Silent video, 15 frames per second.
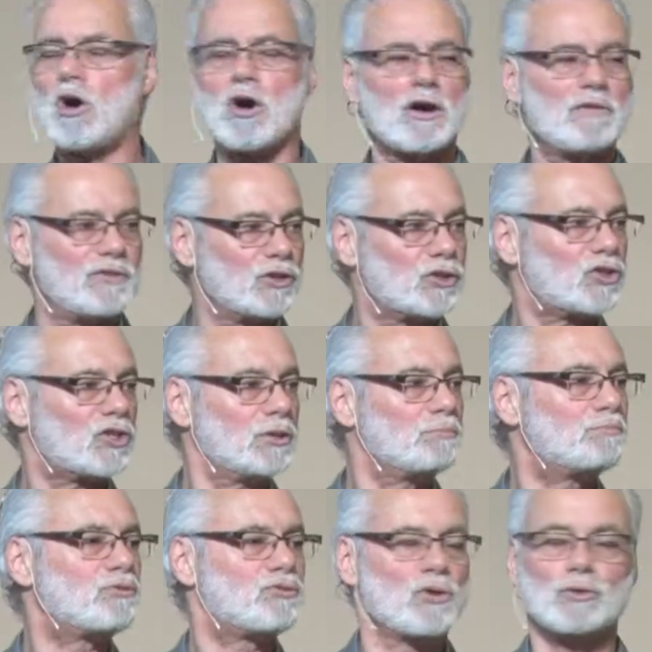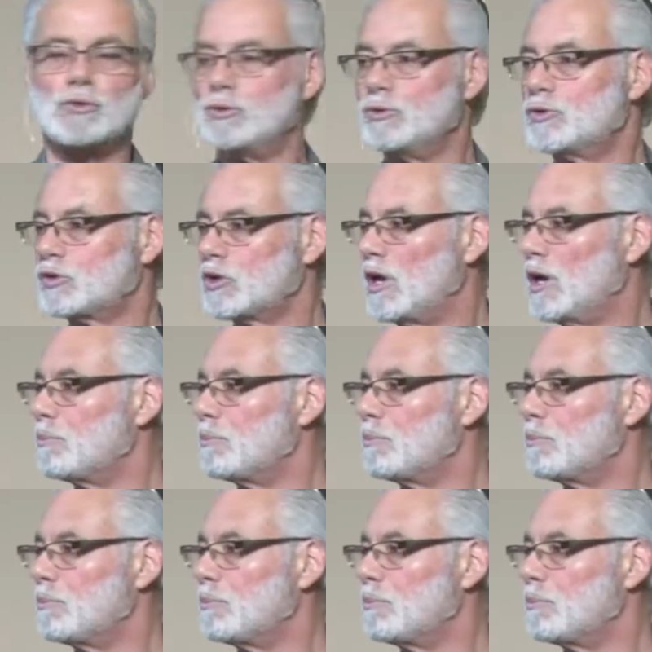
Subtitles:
harvest and produce